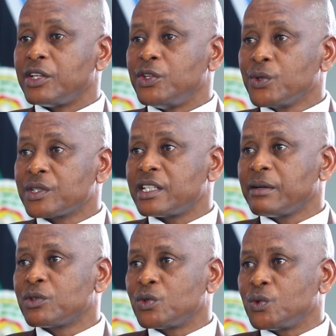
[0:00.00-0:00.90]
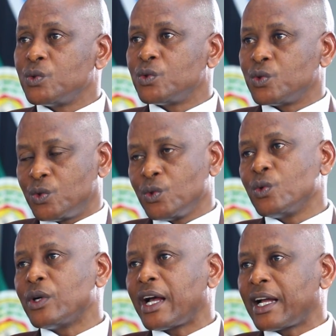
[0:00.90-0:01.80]
use them to
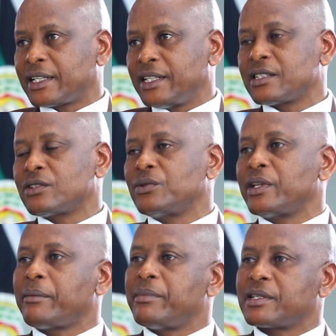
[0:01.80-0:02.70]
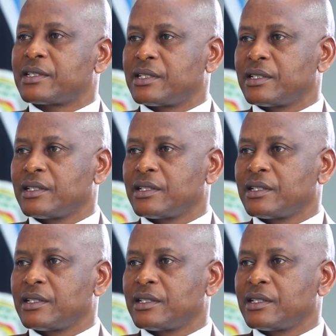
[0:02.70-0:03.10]
do at least their best.